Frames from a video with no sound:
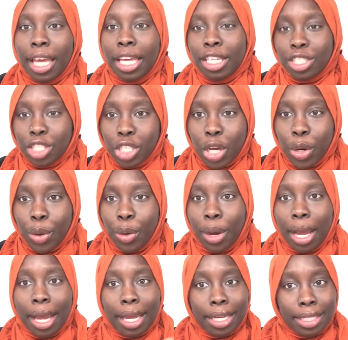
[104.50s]
So
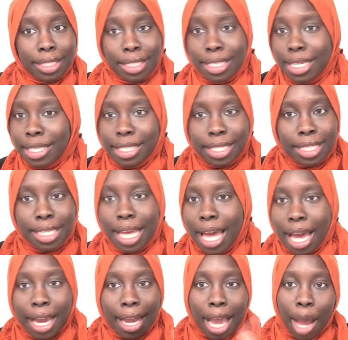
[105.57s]
just
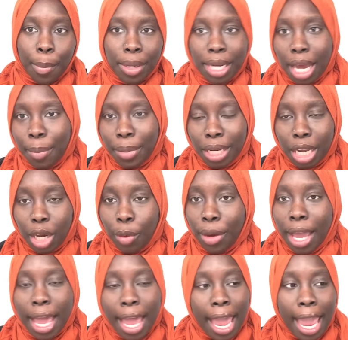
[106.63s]
comment down below,
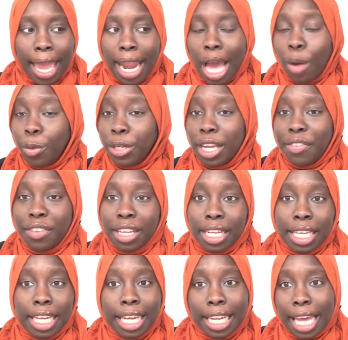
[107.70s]
and I will definitely
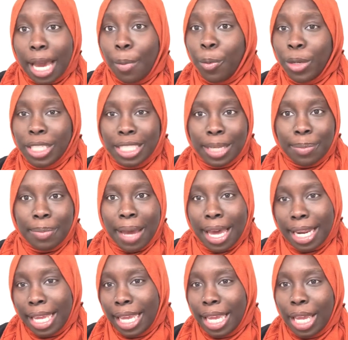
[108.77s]
collab with
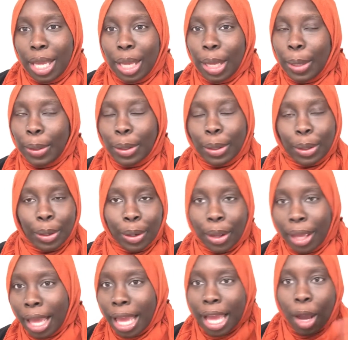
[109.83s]
somebody.
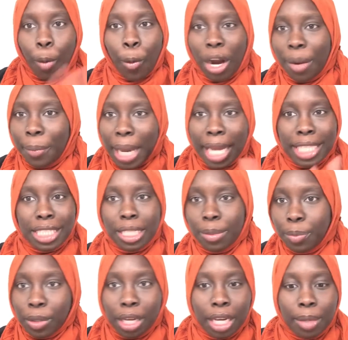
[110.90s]
One of my
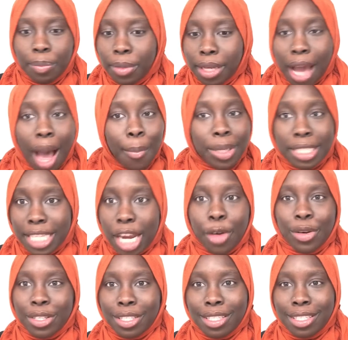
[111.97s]

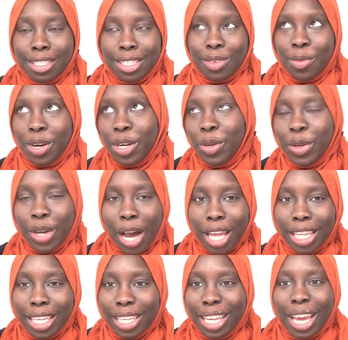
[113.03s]
commentaries. What do you call
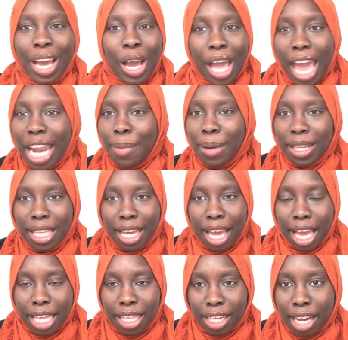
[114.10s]
it? Anybody that
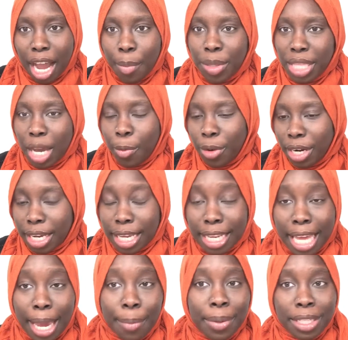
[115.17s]
in the comment that want to
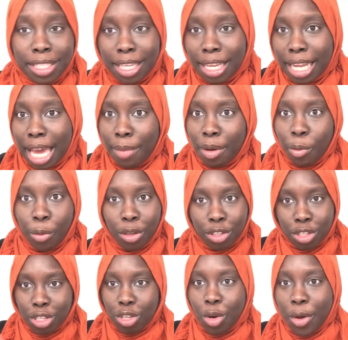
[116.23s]
collab, let's collab, and we'll
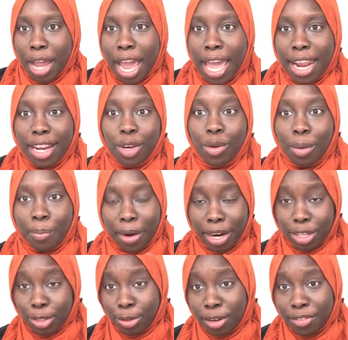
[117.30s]
just go ahead and do a part
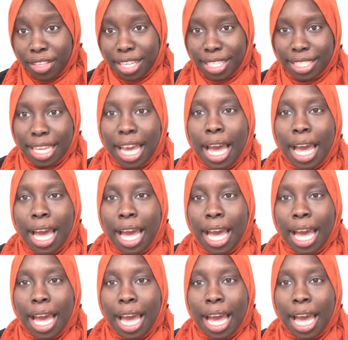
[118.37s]
2 of this.